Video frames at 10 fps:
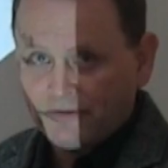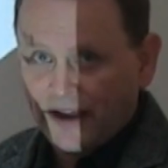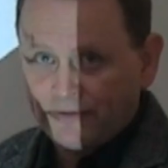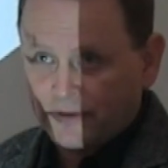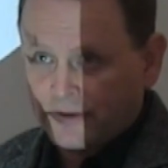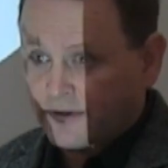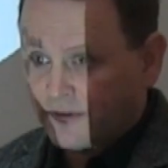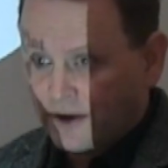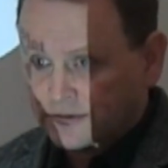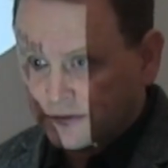between 500
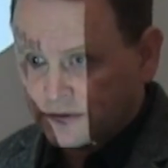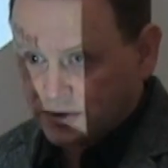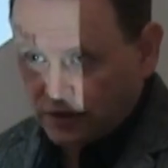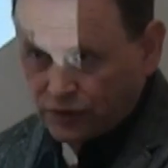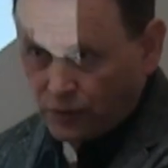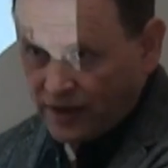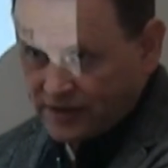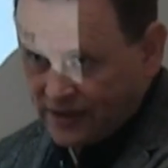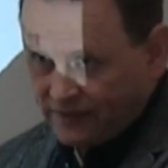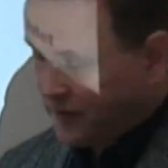and 1,000. Circle
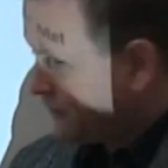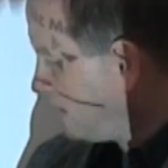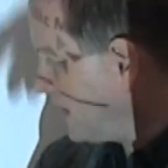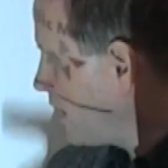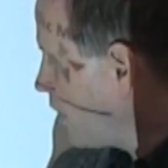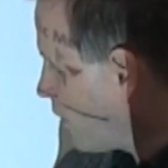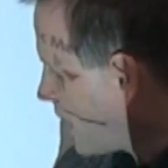here 750.